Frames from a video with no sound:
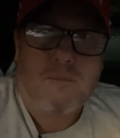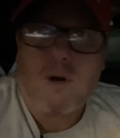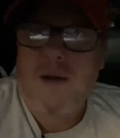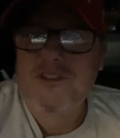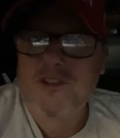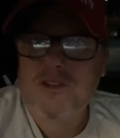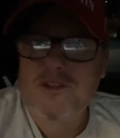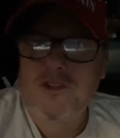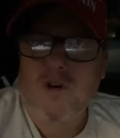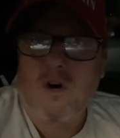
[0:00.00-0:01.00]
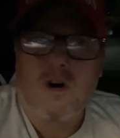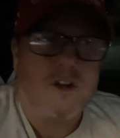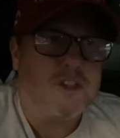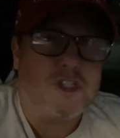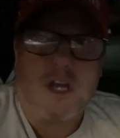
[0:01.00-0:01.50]
promises
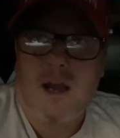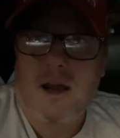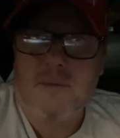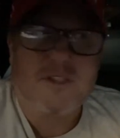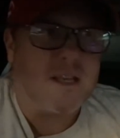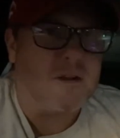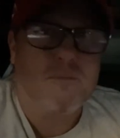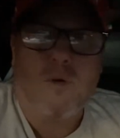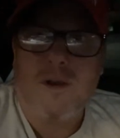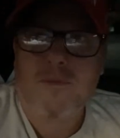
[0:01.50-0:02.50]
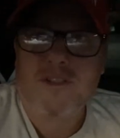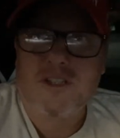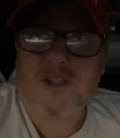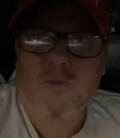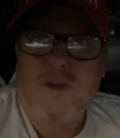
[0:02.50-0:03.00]
on jobs and appointments
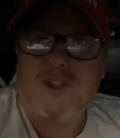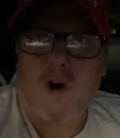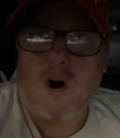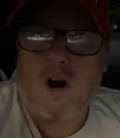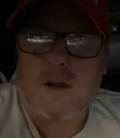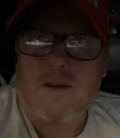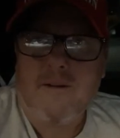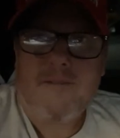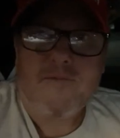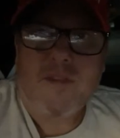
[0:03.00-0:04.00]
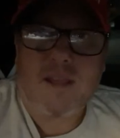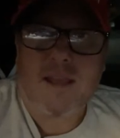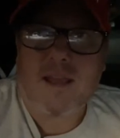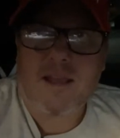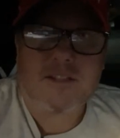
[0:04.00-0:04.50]
until we talk.
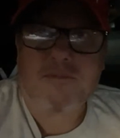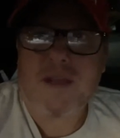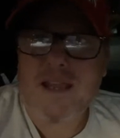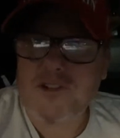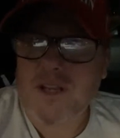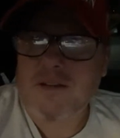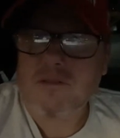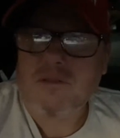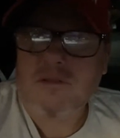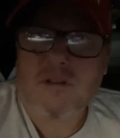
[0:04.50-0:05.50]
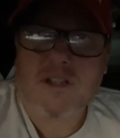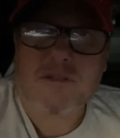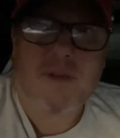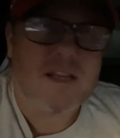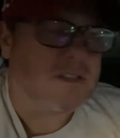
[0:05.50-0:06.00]
And it's amazing. It's
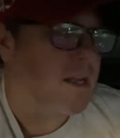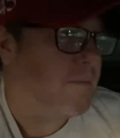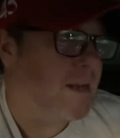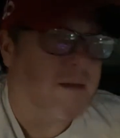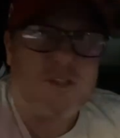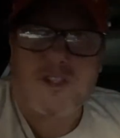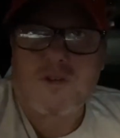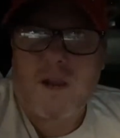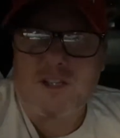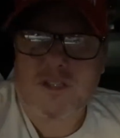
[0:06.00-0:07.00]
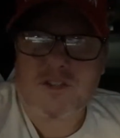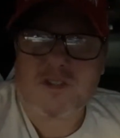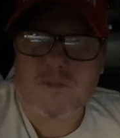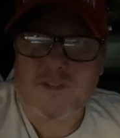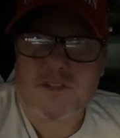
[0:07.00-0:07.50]
amazing. I mean, I'm just scratching the
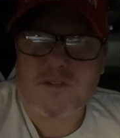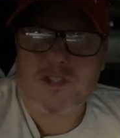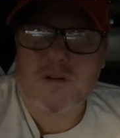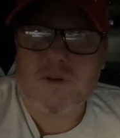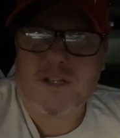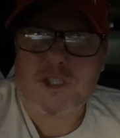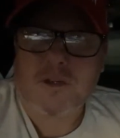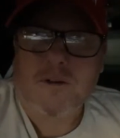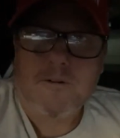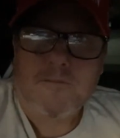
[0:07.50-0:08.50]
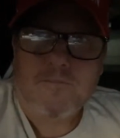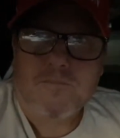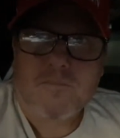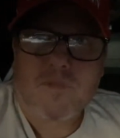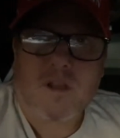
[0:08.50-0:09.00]
surface. There's so much
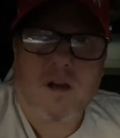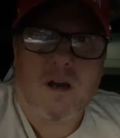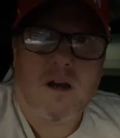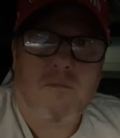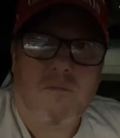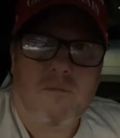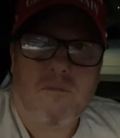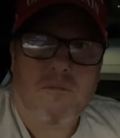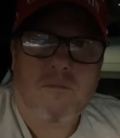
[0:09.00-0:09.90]
going